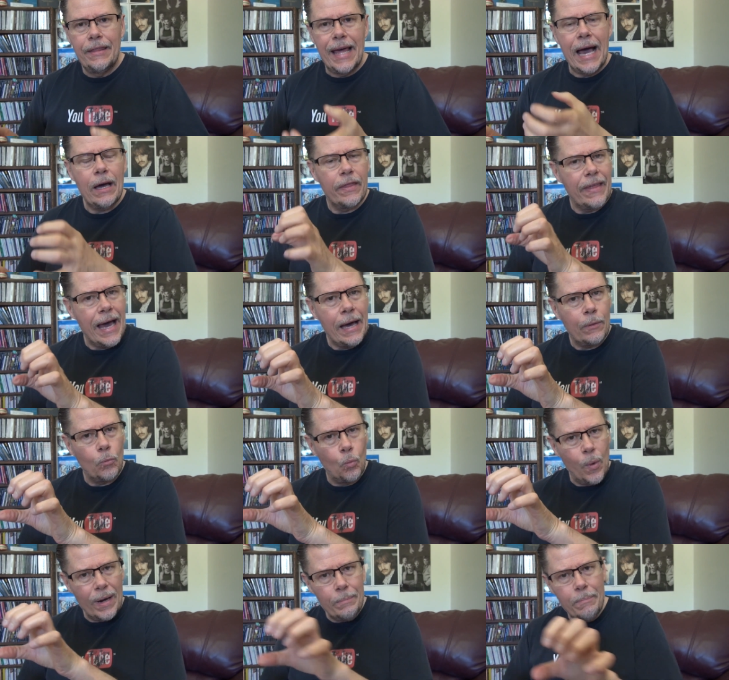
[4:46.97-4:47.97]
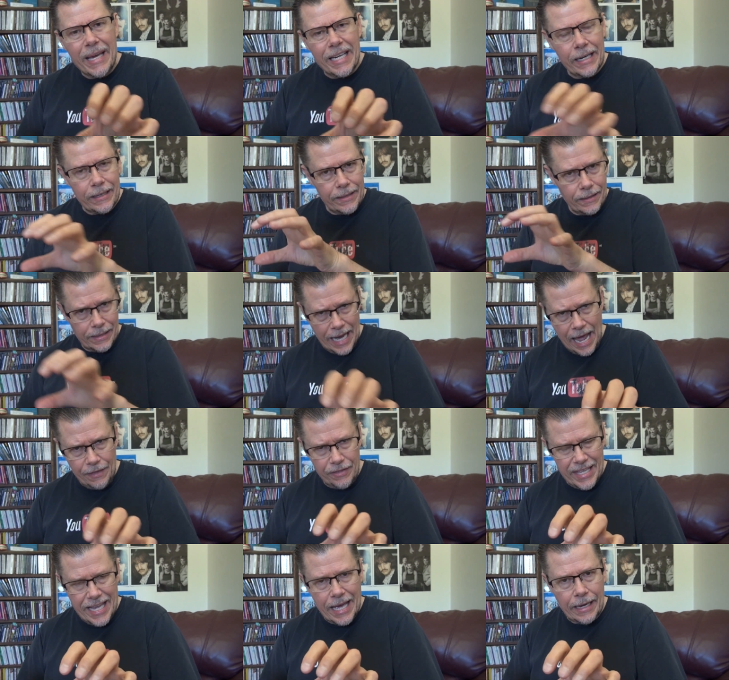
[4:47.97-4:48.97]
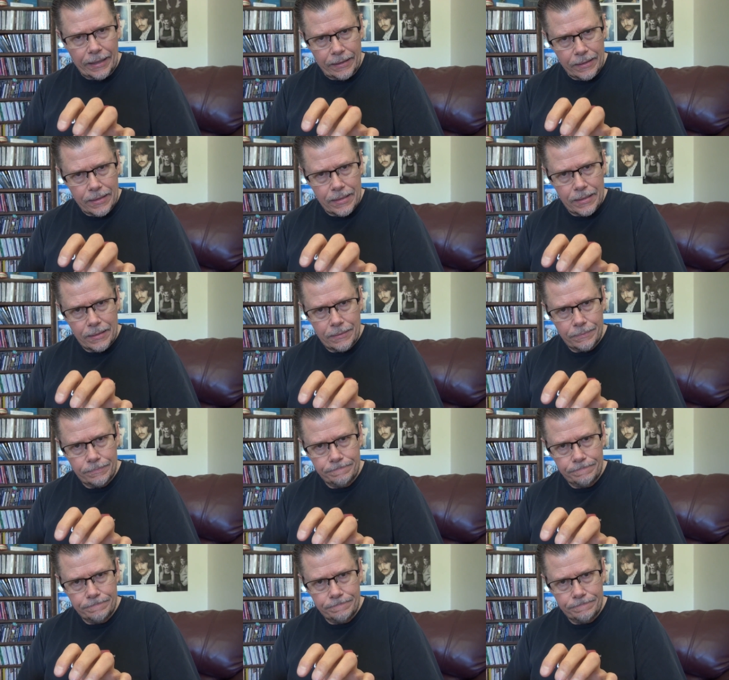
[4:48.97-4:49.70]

That 1 minute at the end.